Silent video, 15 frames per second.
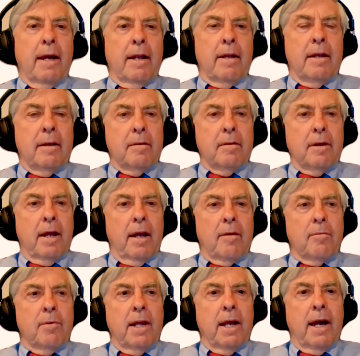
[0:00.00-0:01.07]
and
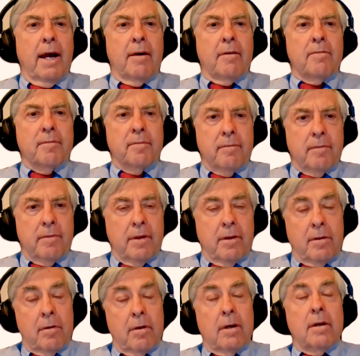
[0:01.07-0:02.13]
and we have
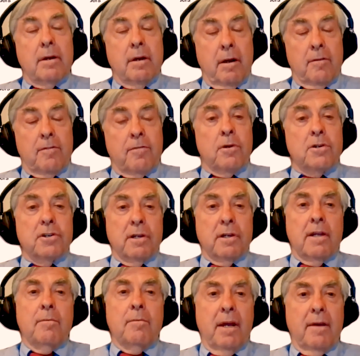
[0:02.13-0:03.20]
you know
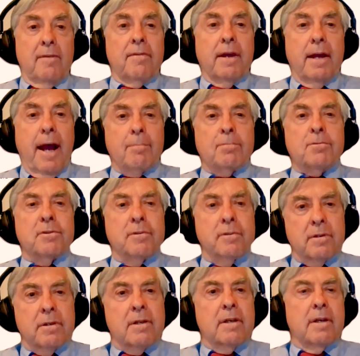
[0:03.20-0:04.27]
unfortunately we have
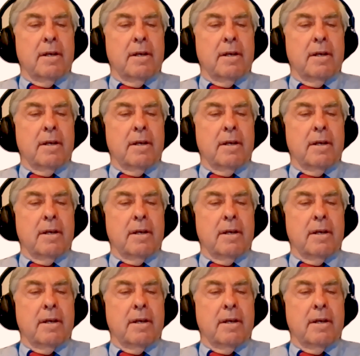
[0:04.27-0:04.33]
captured